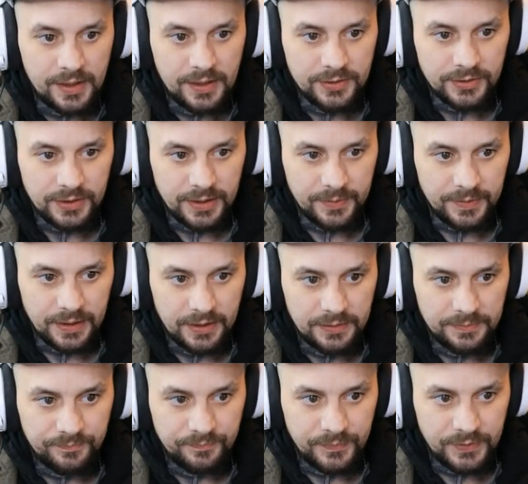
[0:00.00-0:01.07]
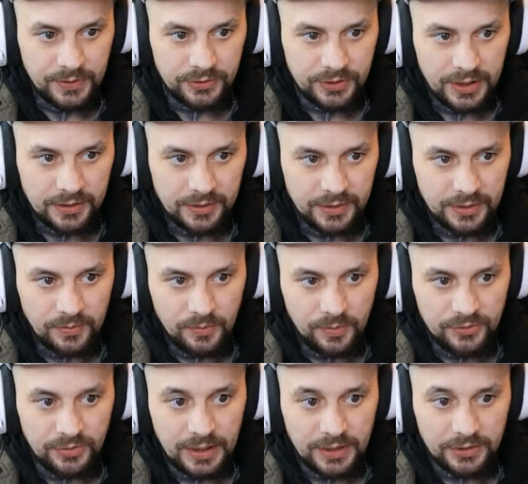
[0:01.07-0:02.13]
So there we go. New tractor.
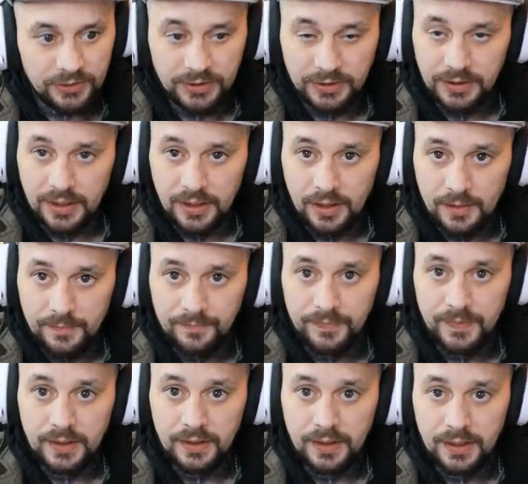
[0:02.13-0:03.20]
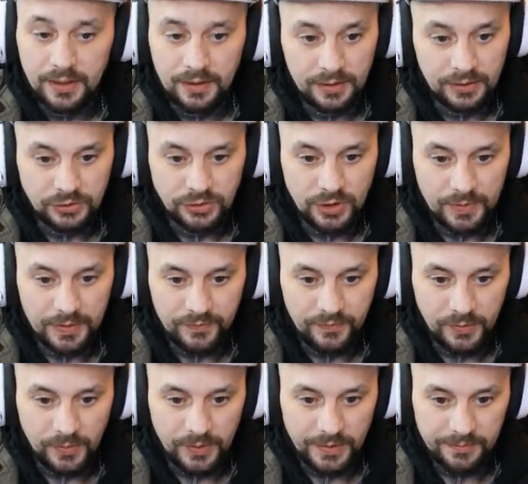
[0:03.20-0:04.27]
Wasn't actually shopping
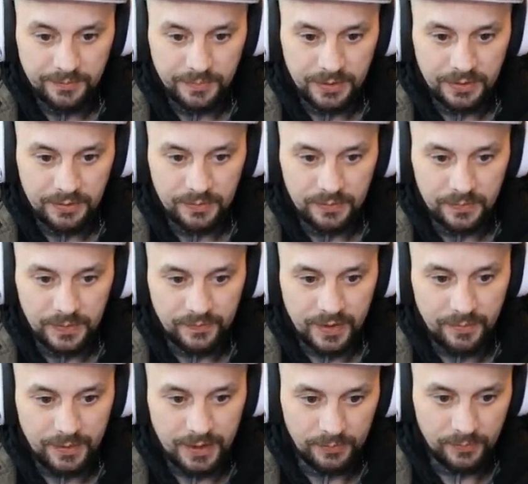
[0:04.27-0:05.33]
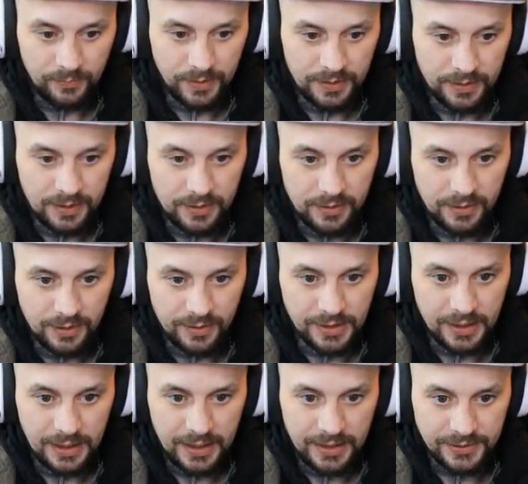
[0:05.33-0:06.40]
for one, but we've come out with one
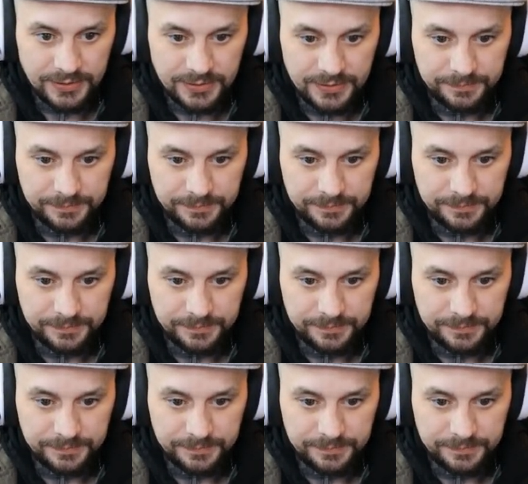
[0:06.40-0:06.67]
nonetheless.